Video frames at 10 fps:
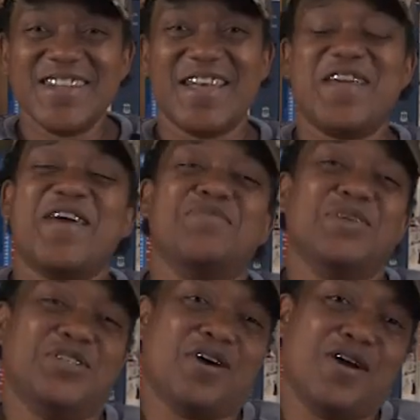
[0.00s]
they gave
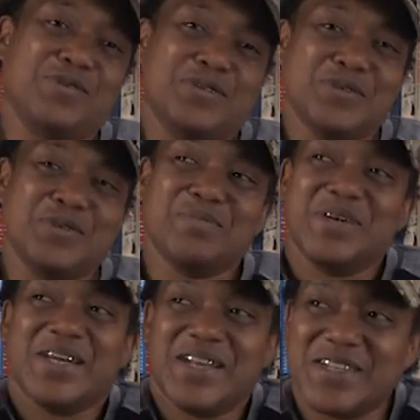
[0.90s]
me sharpshooter,
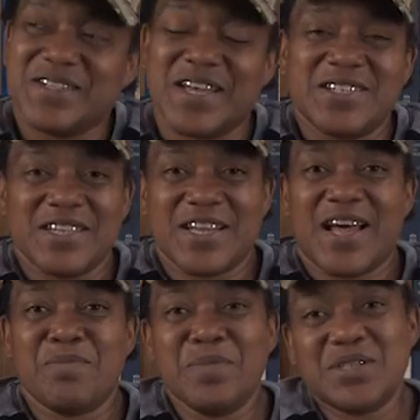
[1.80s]
but they said
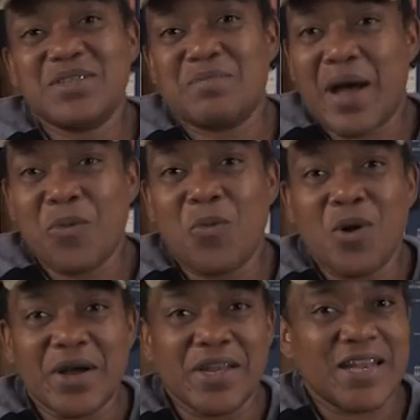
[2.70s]
I missed it by
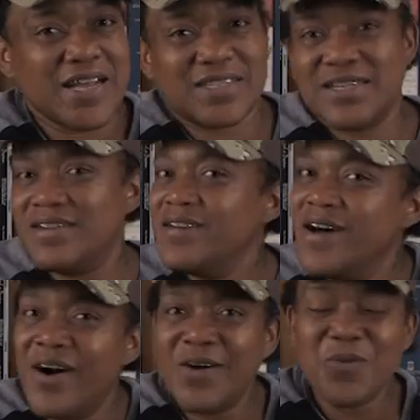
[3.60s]
one. And I said,
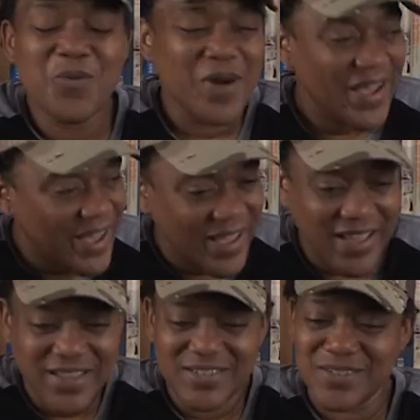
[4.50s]
no
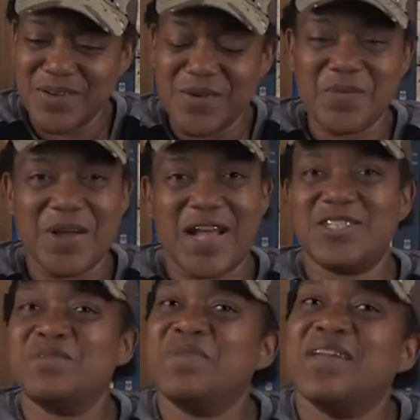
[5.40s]
way, there's no way. I
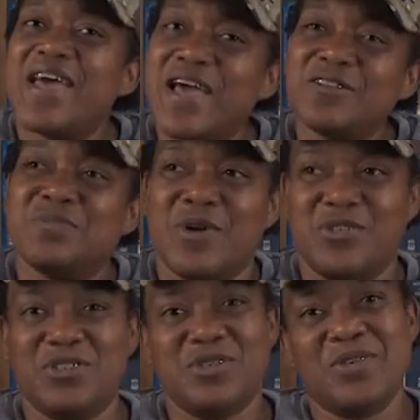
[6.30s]
should be an
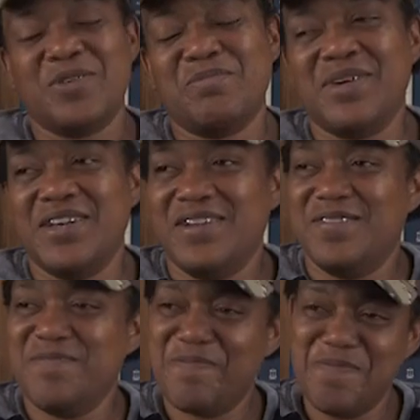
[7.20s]
expert shooter, but
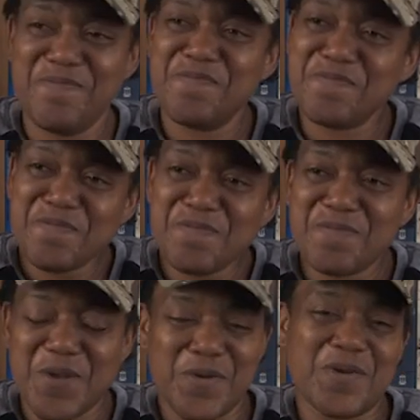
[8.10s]

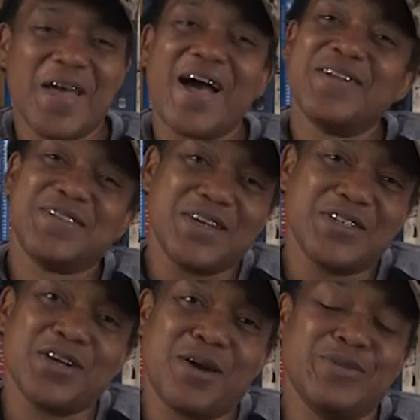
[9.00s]
okay, I'll
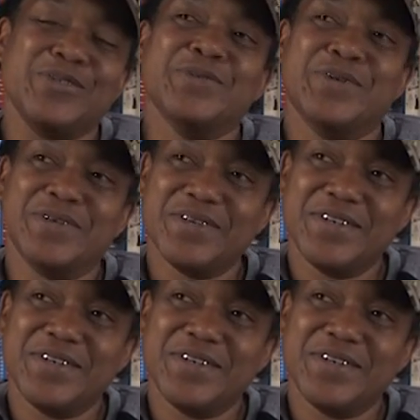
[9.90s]
take sharpshooter.